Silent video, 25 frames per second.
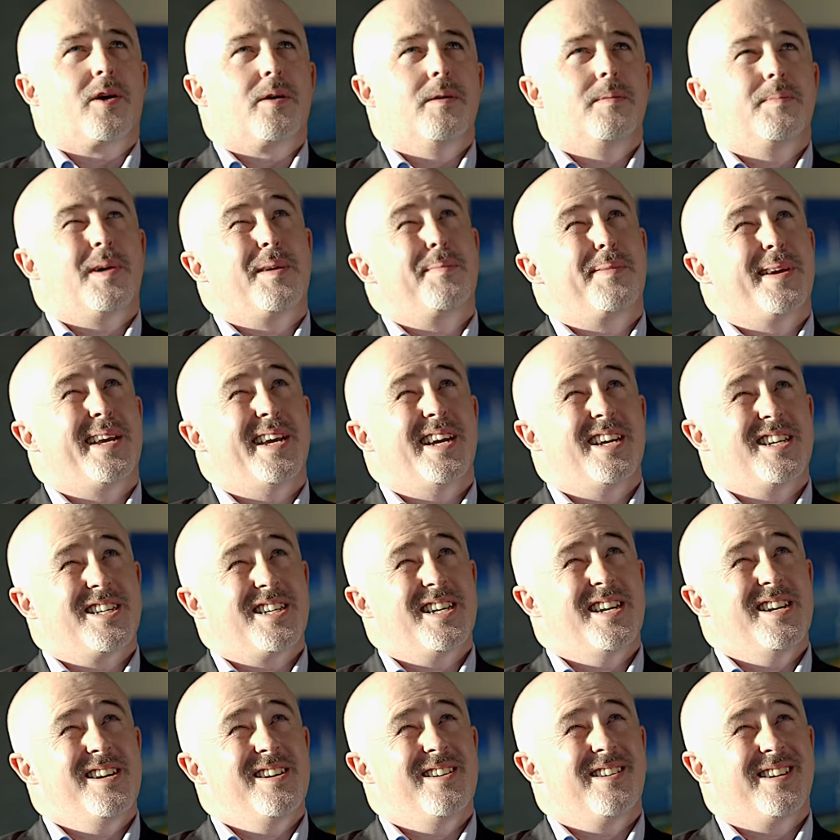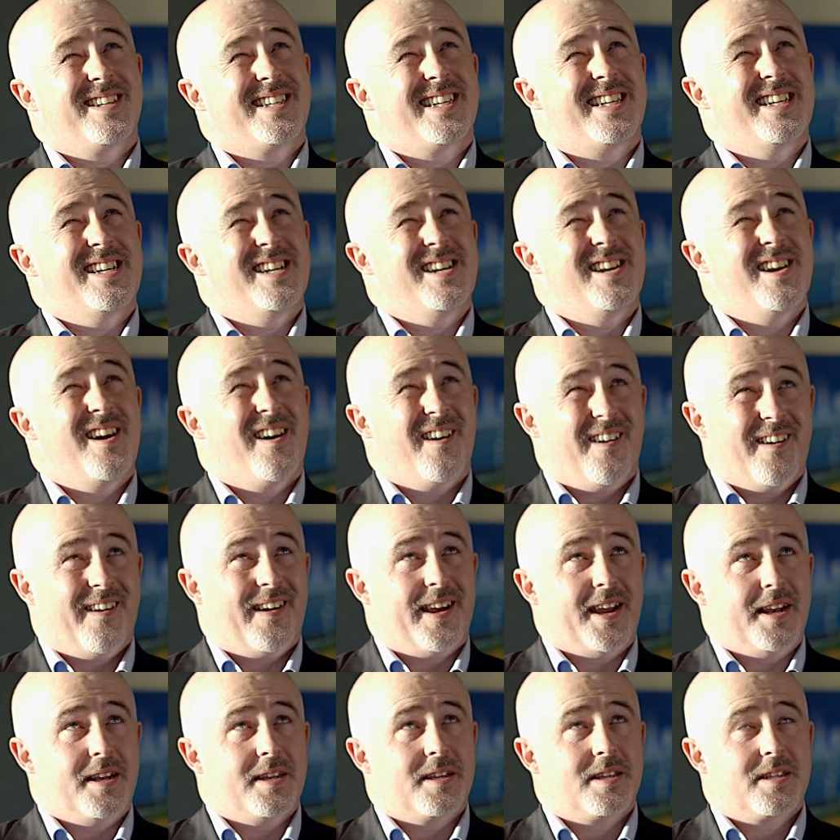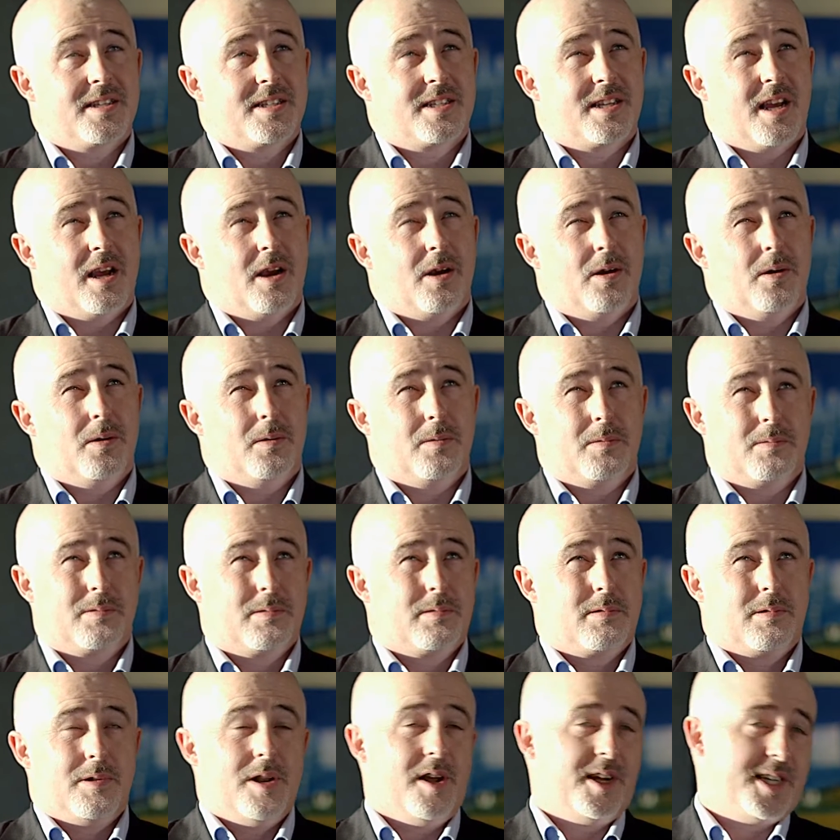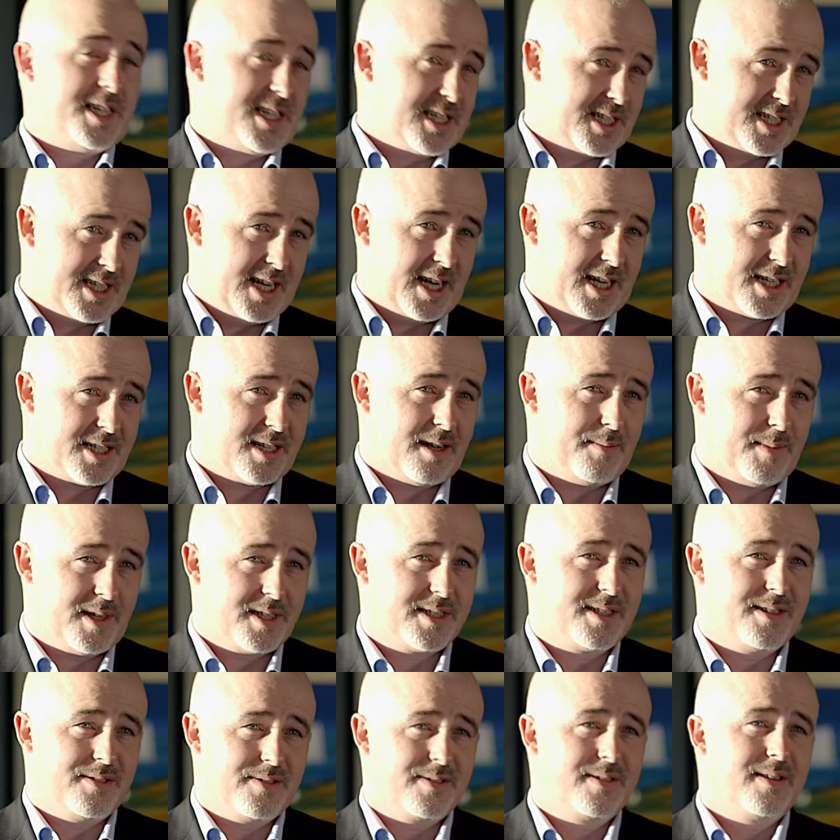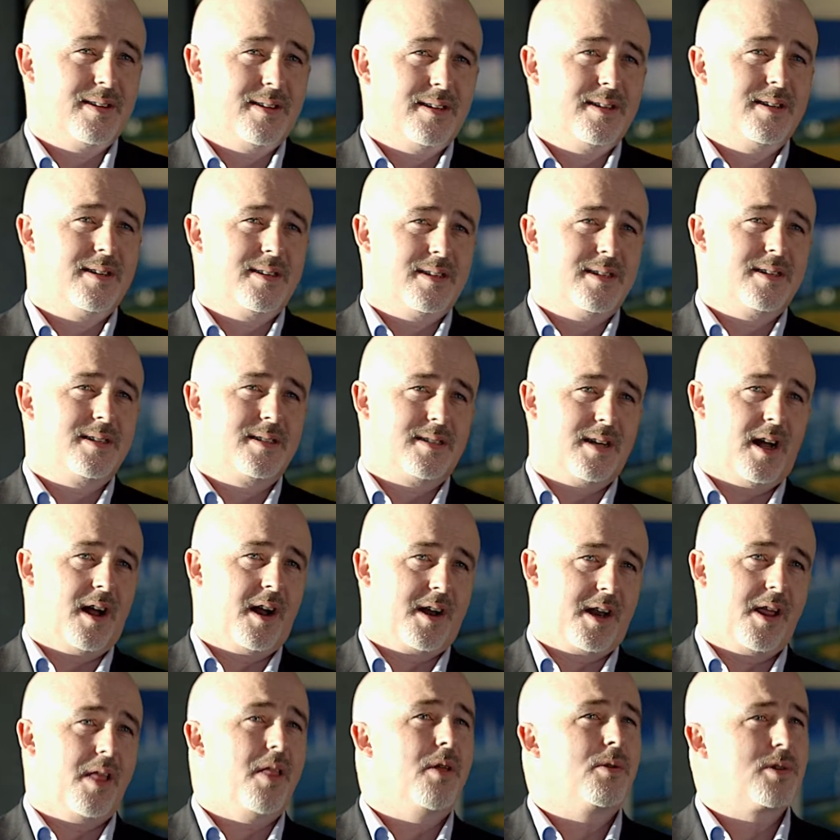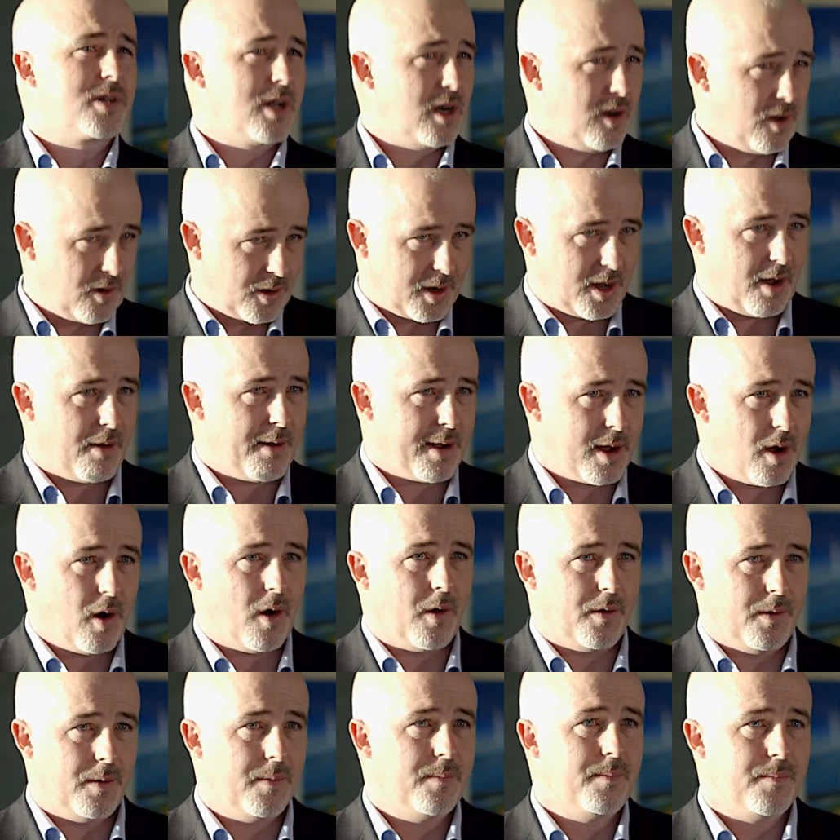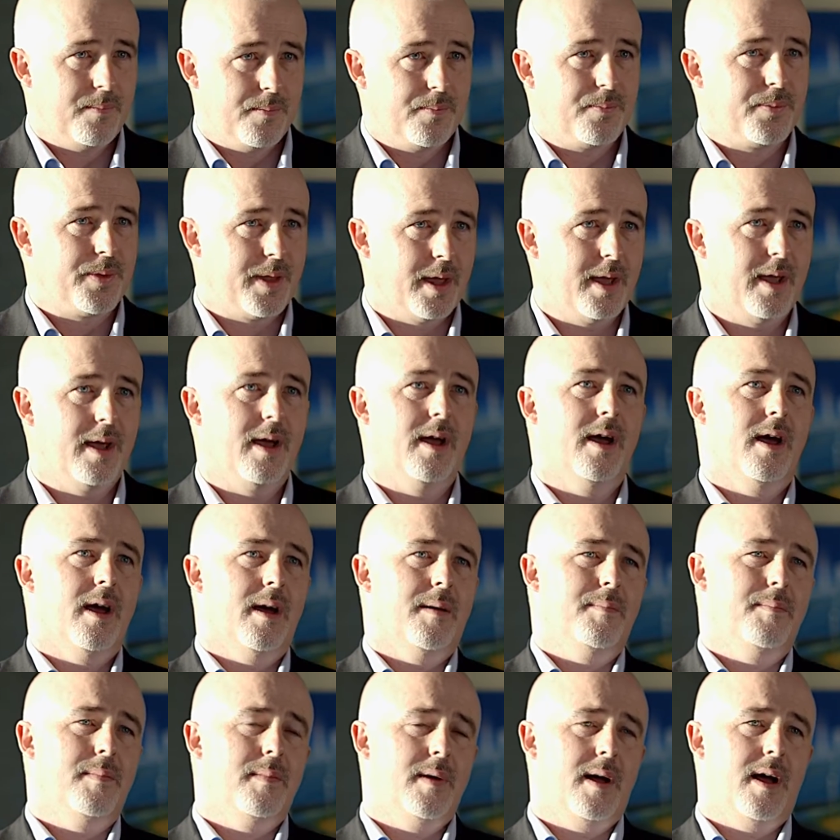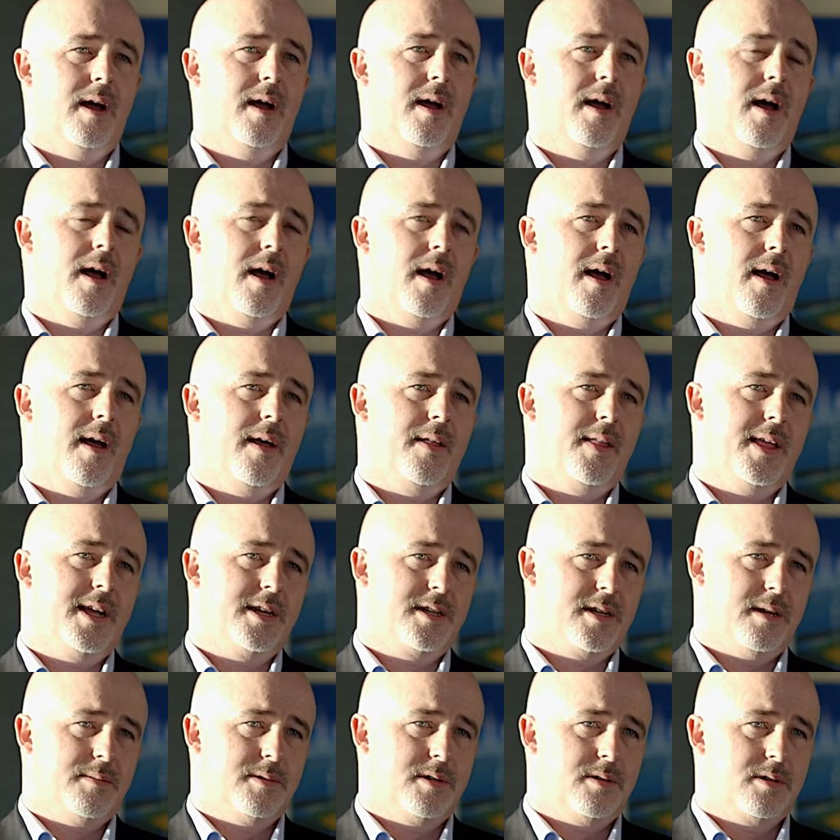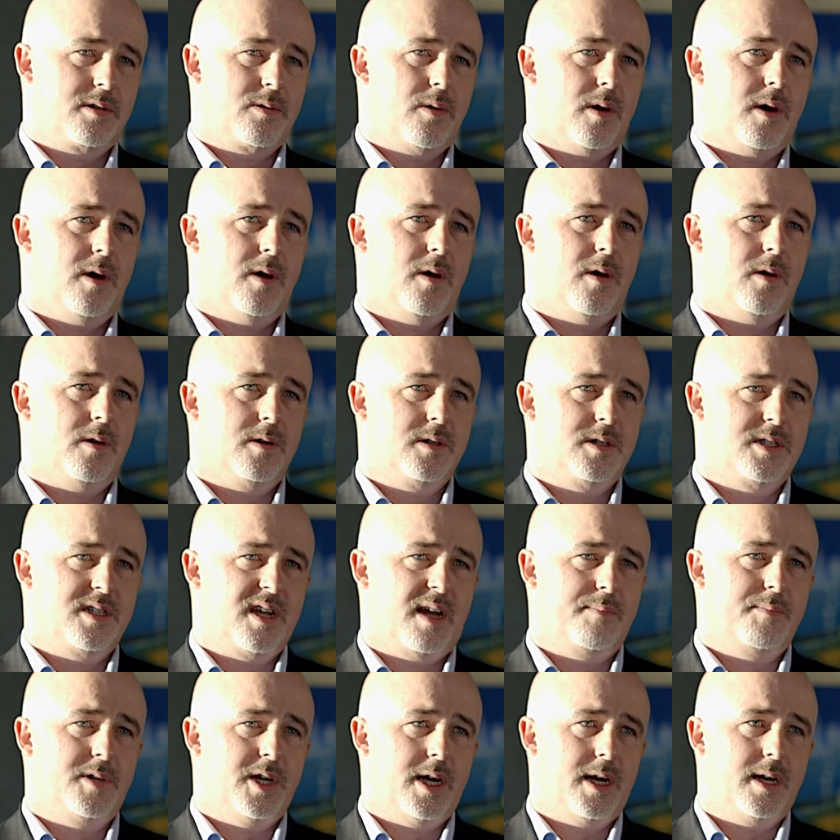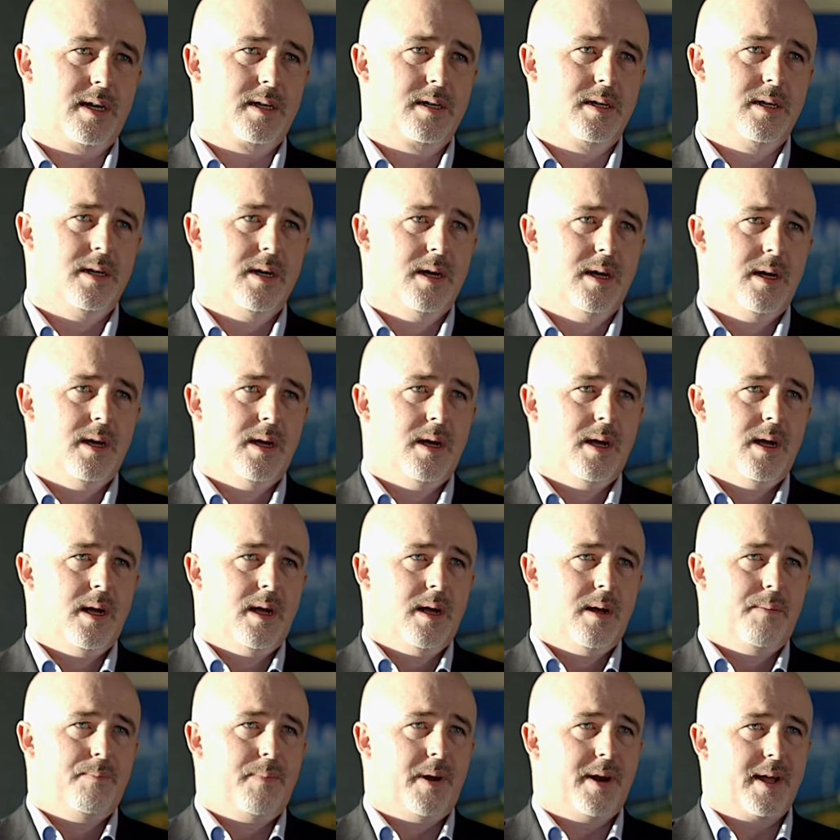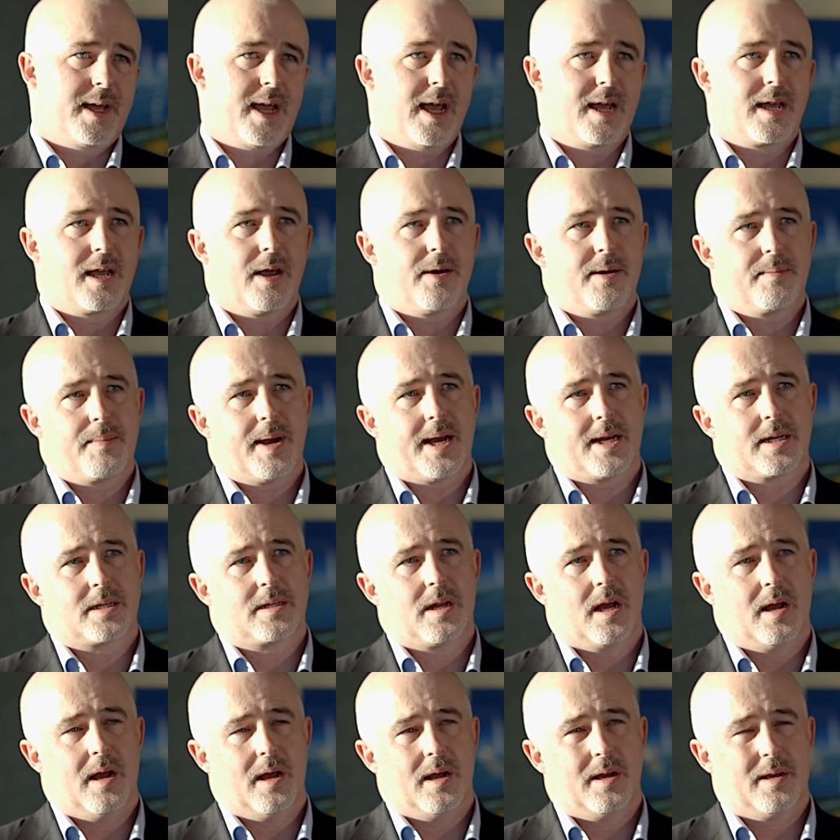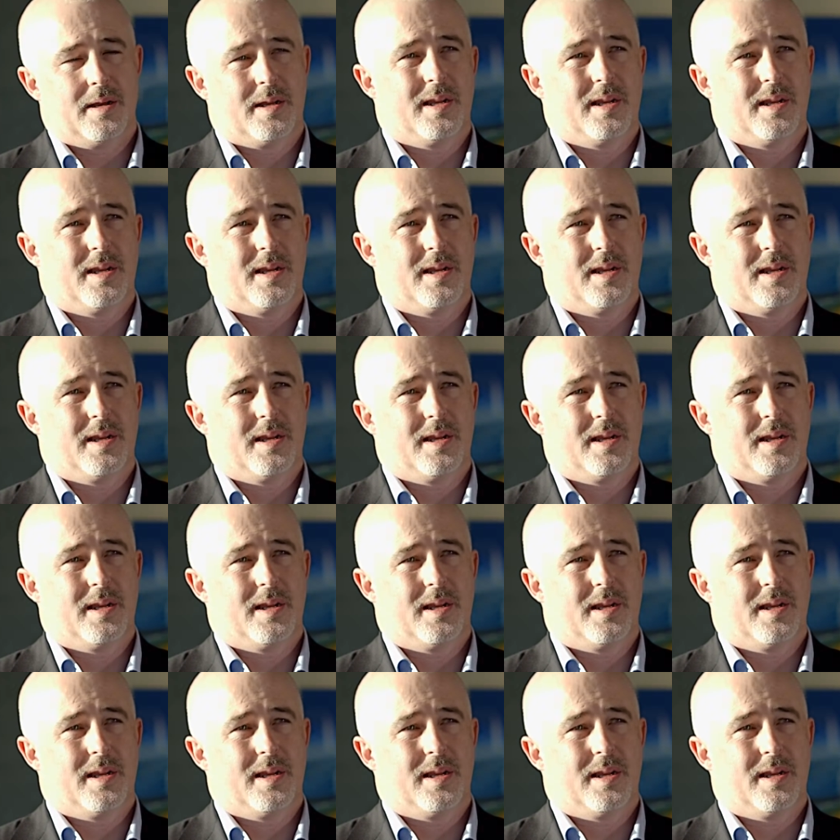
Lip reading: got my PhD in 99, so 96 I must have started. And there was a lot going on at that time, so it was quite a hot subject. Mm-hmm. But again, going back to,